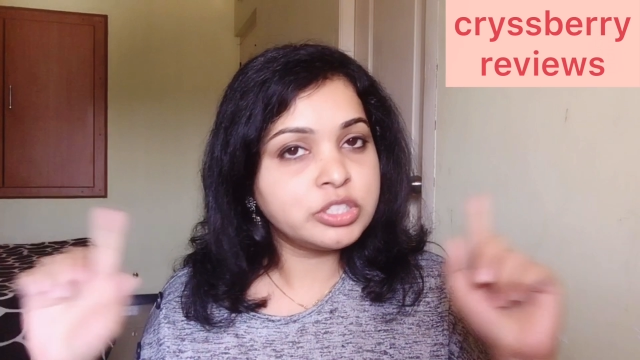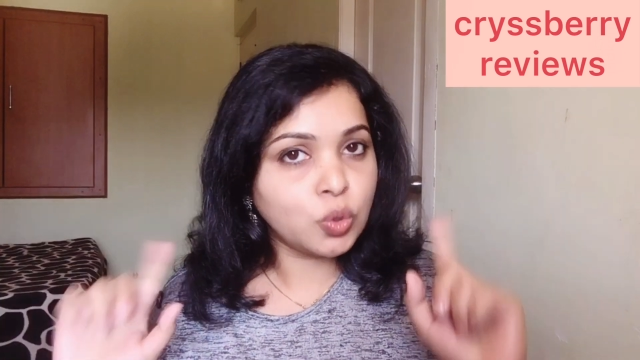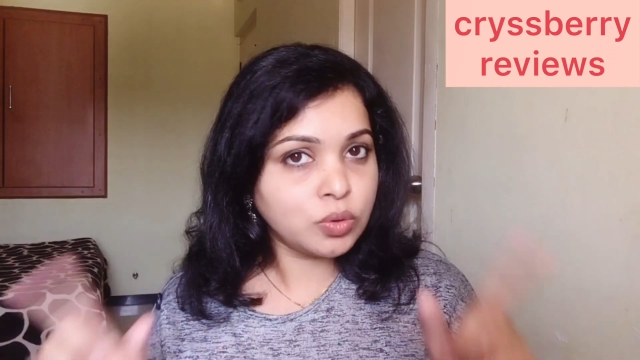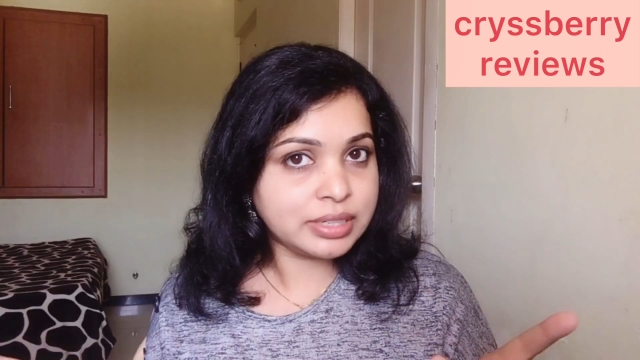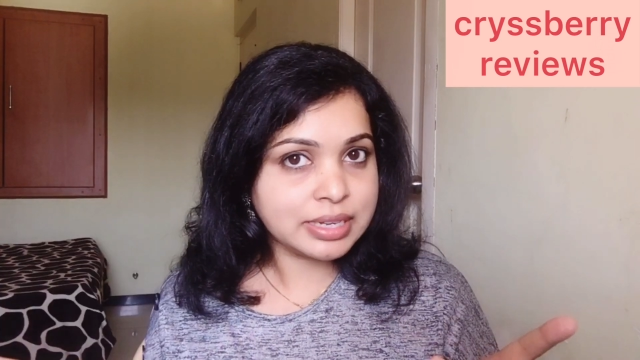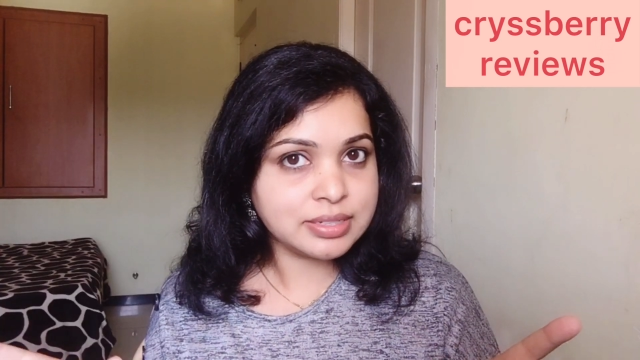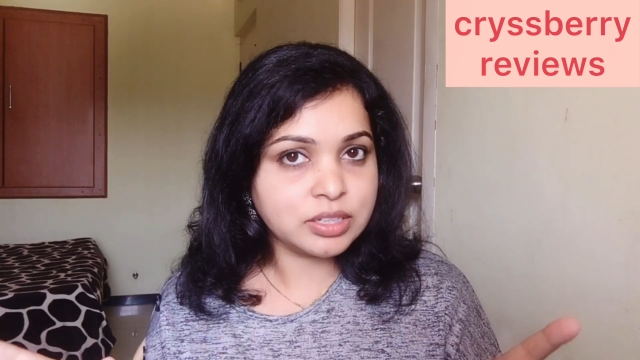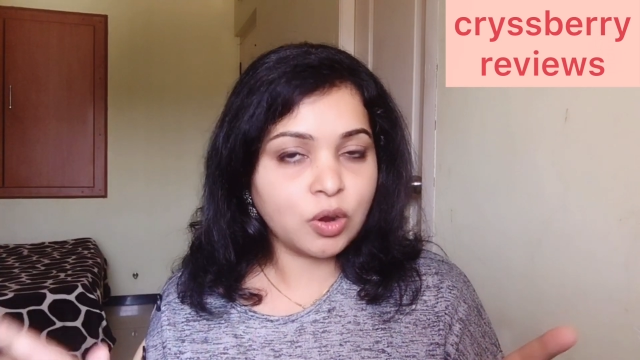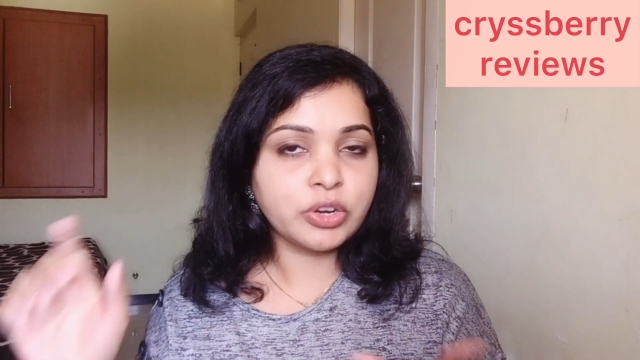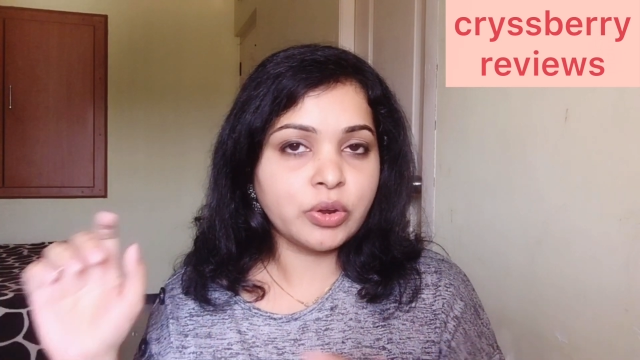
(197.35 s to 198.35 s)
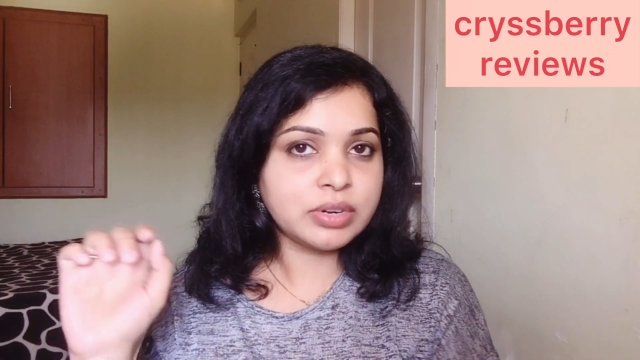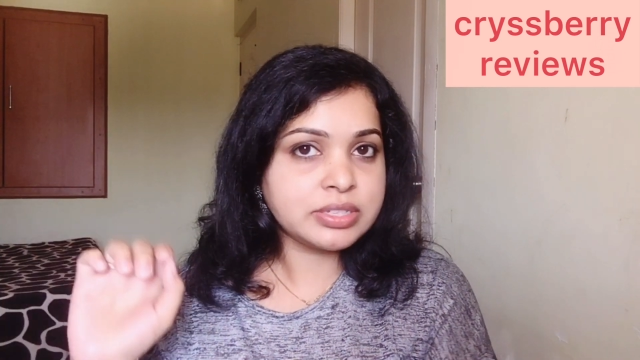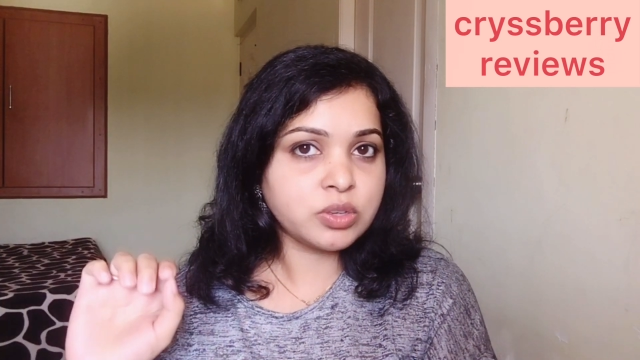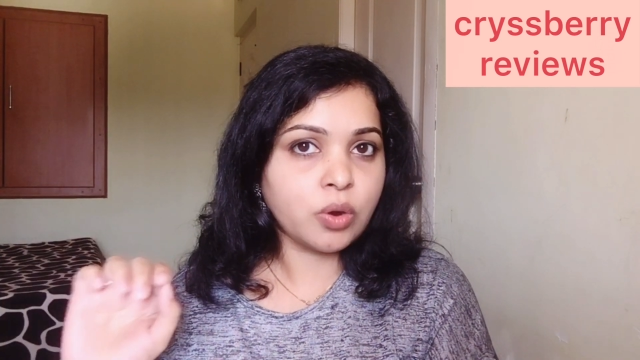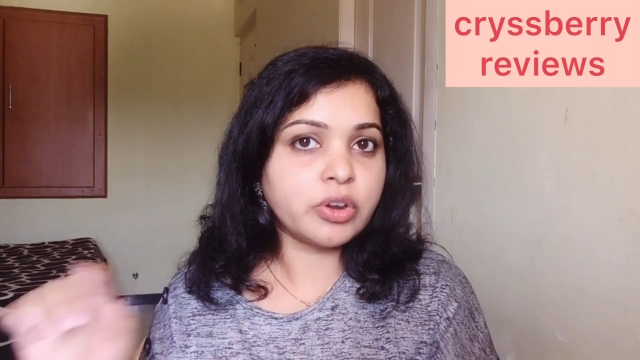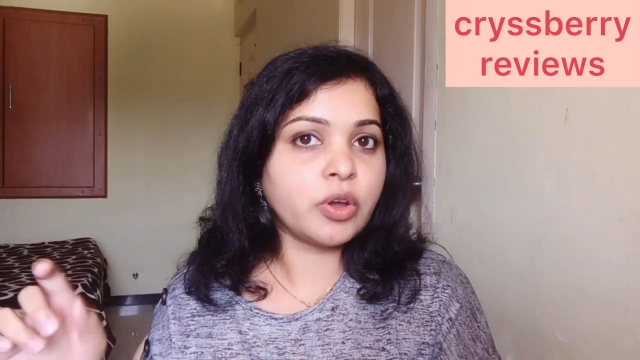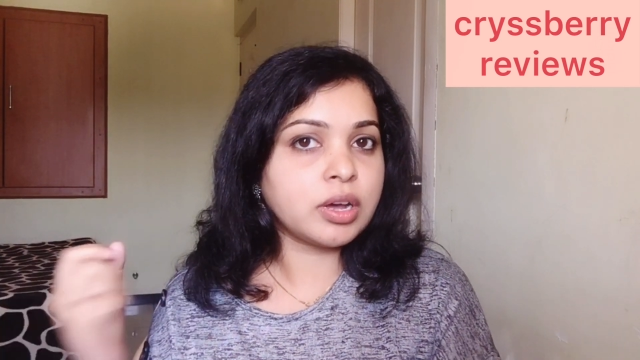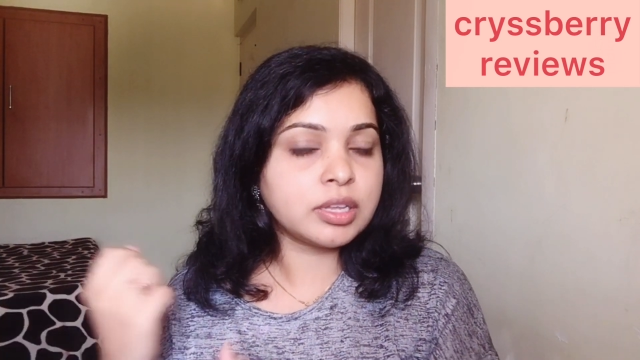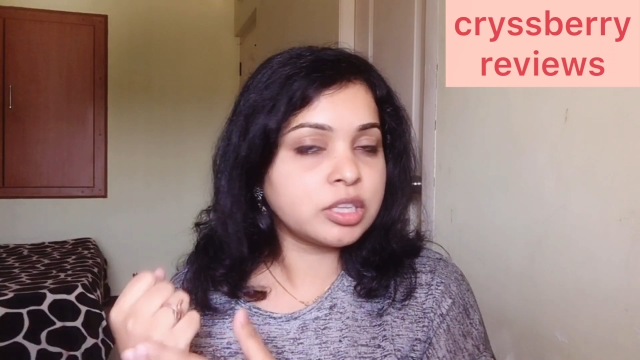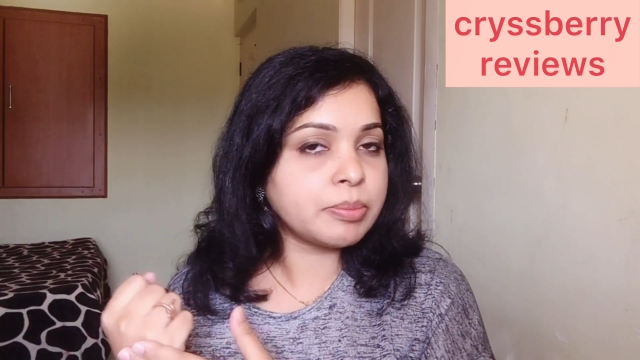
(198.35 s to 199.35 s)
Don't test it on your wrist or
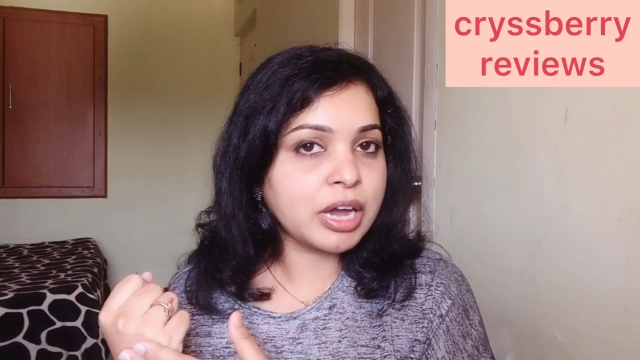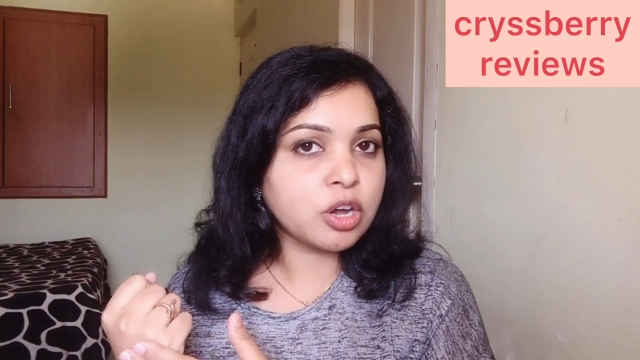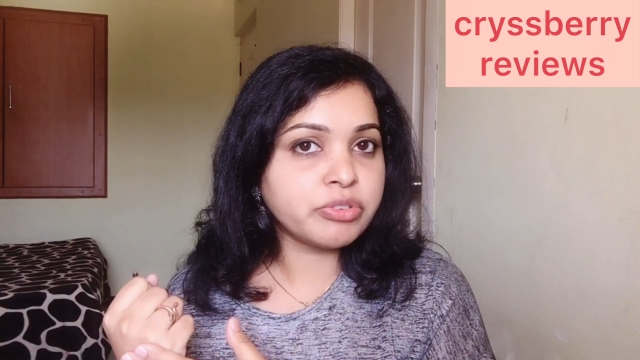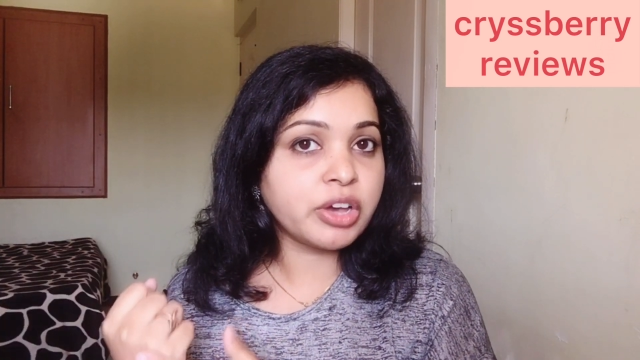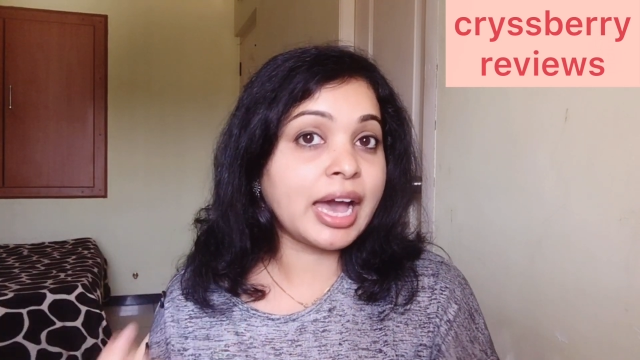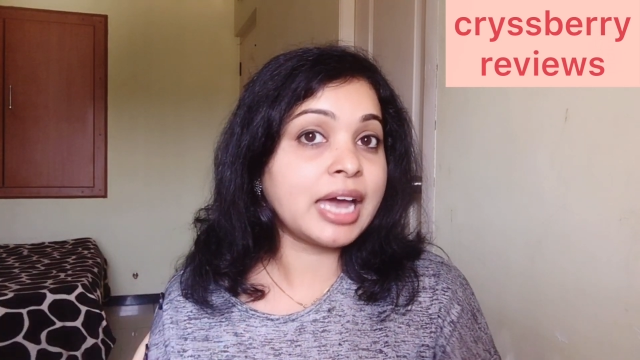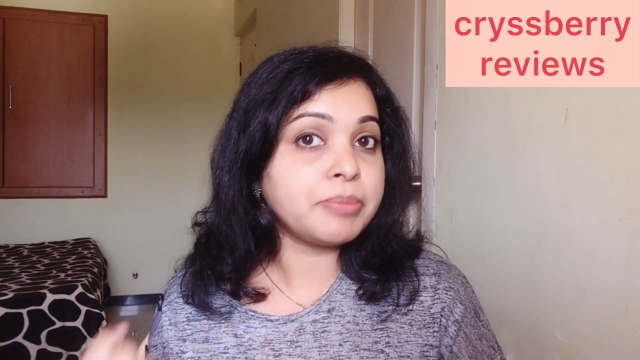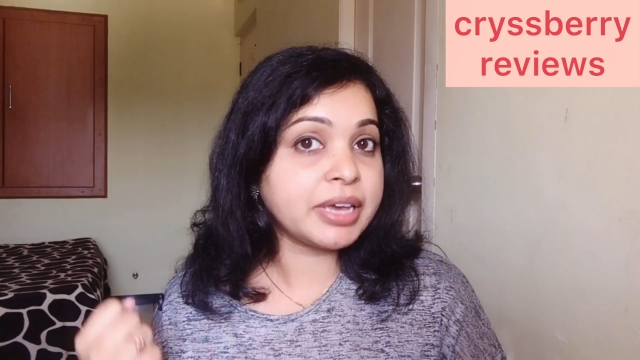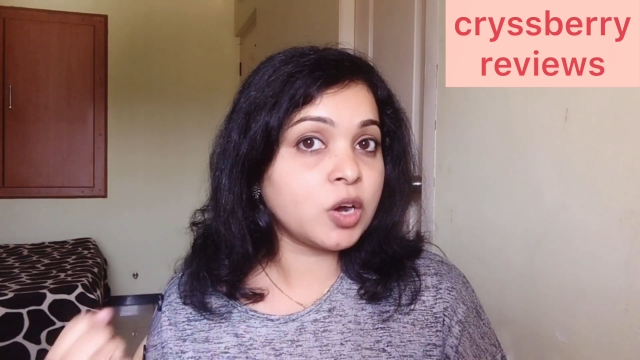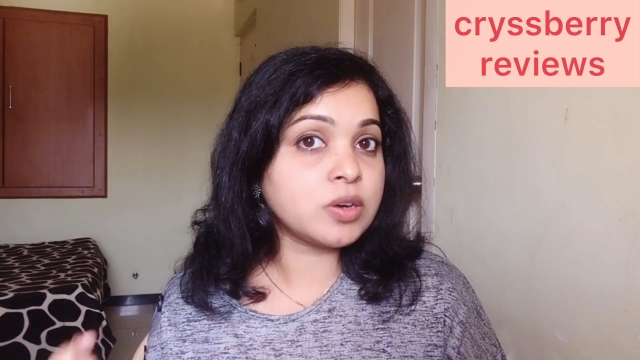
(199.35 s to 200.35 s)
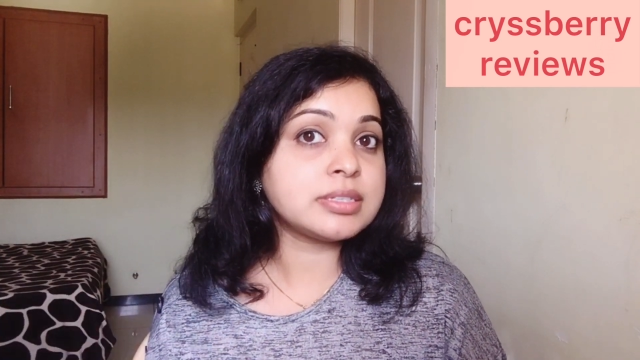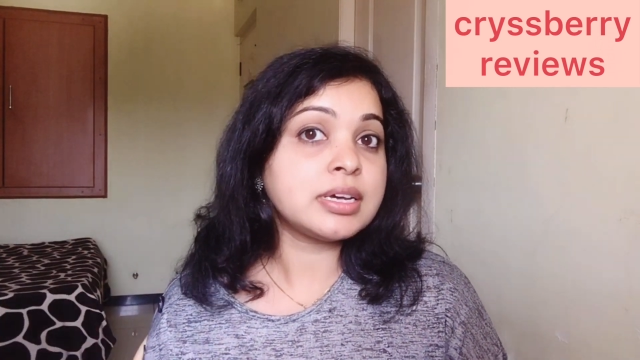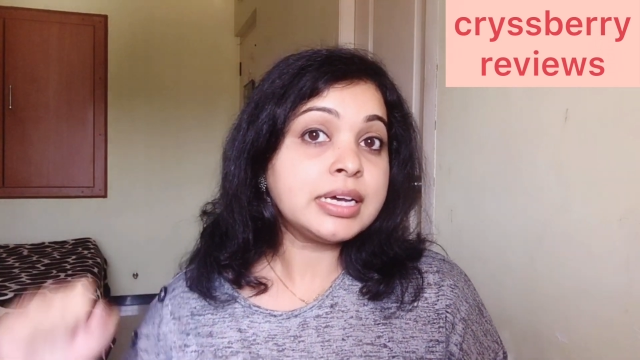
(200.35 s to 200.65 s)
the back of your hand, because